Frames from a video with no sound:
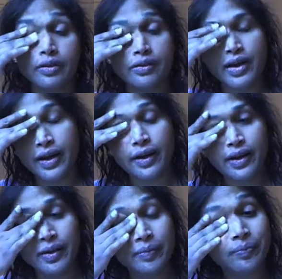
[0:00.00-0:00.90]
today.
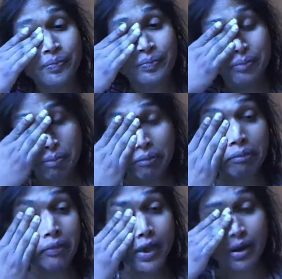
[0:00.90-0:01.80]

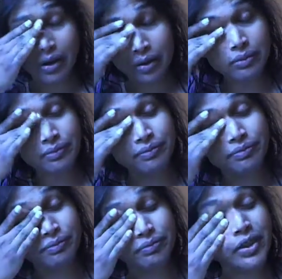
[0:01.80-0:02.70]
Um,
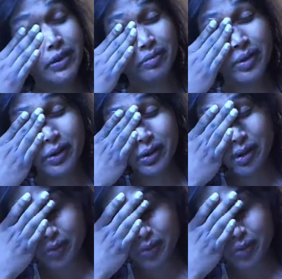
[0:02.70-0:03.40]
but, but the